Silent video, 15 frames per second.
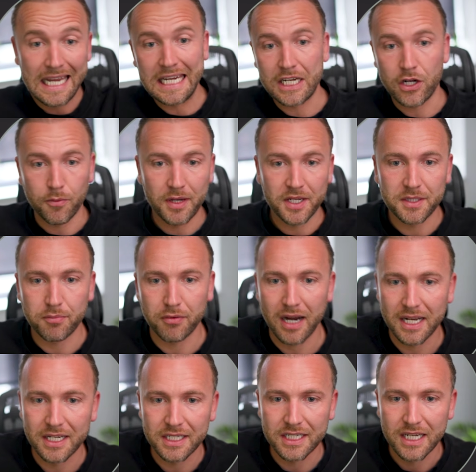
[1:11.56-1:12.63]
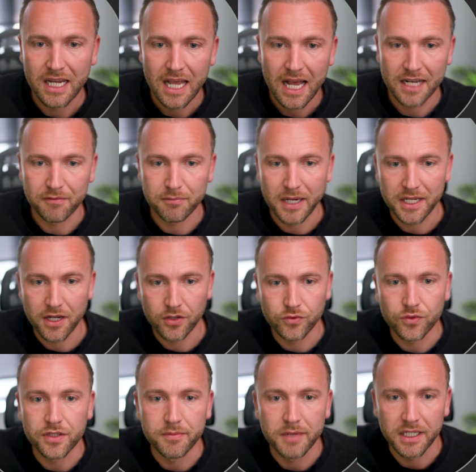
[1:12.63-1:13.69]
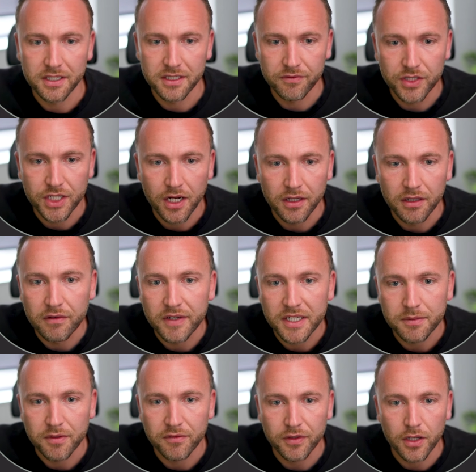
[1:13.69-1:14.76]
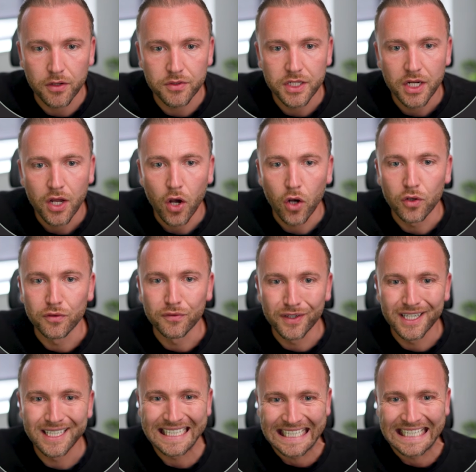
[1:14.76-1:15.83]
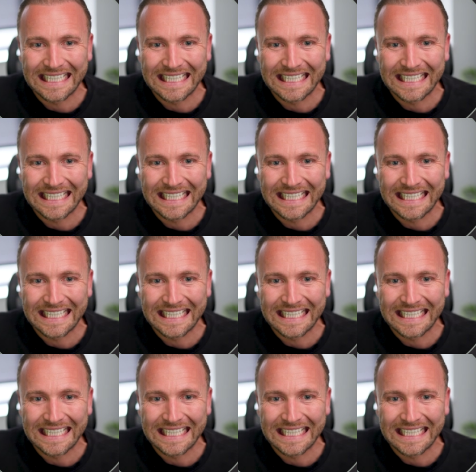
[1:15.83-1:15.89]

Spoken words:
e-commerce brands, and I've made hundreds of millions of return on investment for those over the